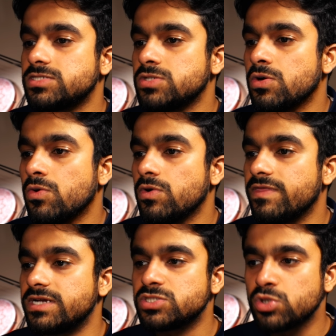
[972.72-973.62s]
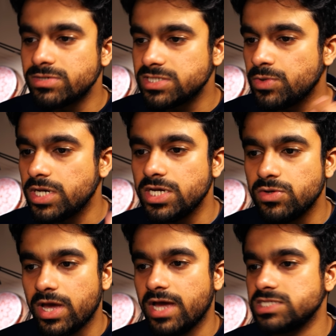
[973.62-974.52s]
So there's so much that we need
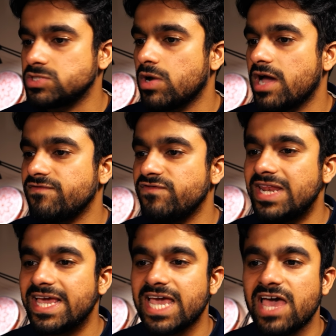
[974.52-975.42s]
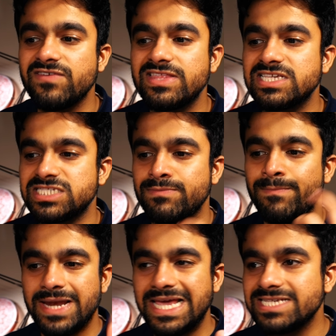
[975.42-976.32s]
to add. So I feel like having this
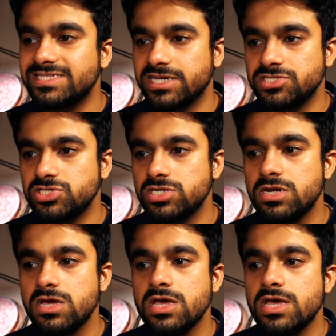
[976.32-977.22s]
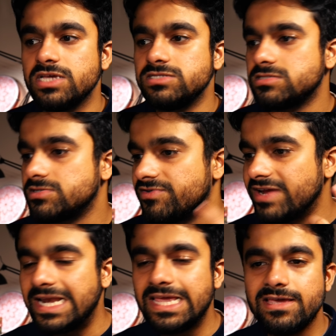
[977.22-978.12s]
play section just
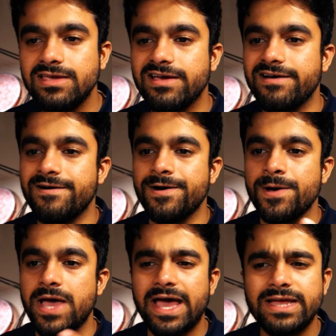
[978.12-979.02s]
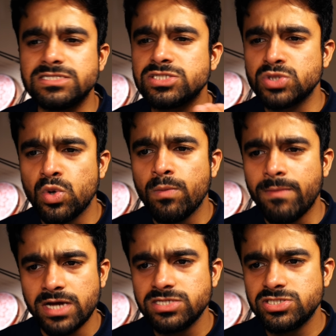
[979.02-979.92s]
really adds so
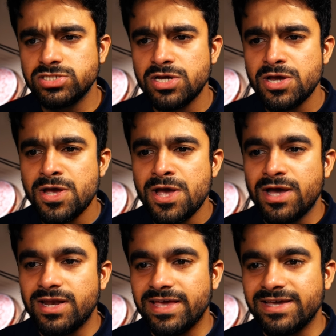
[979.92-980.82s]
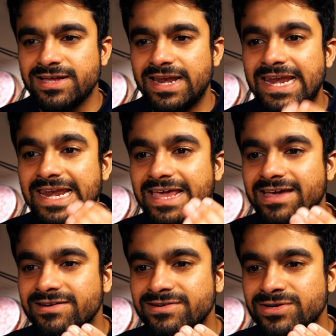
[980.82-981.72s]
much, like,
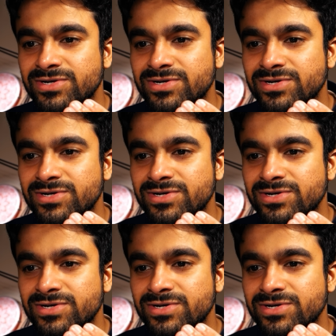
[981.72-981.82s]
layer